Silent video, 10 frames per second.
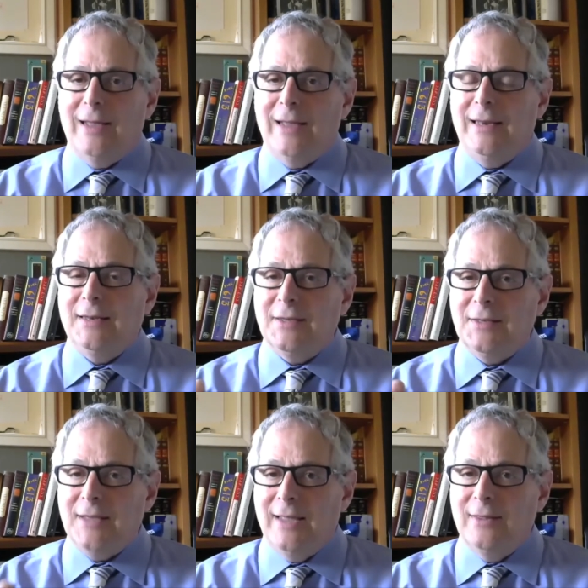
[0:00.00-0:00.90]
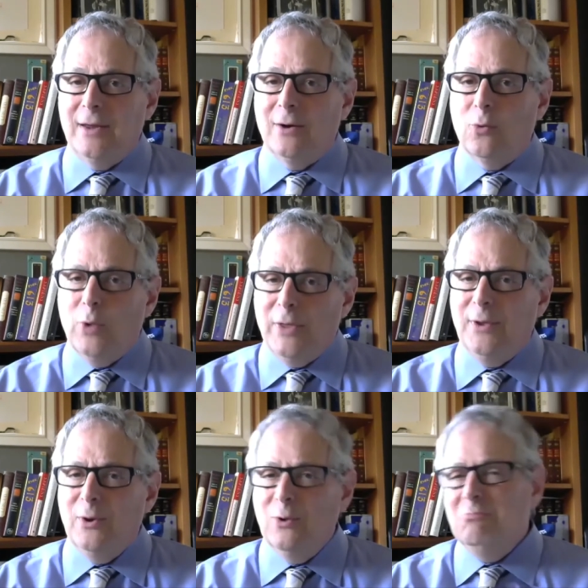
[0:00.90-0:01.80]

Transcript: I need to stand there with you,